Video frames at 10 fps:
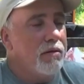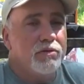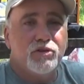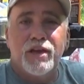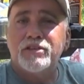
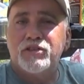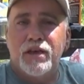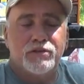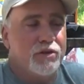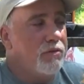Stay
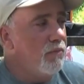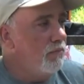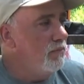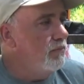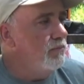sexy.
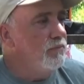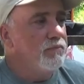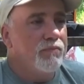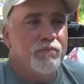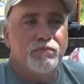
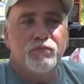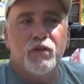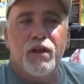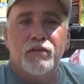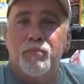
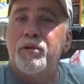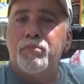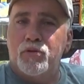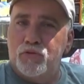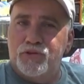In the
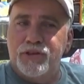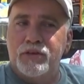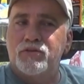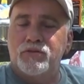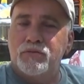biblical
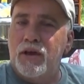sense.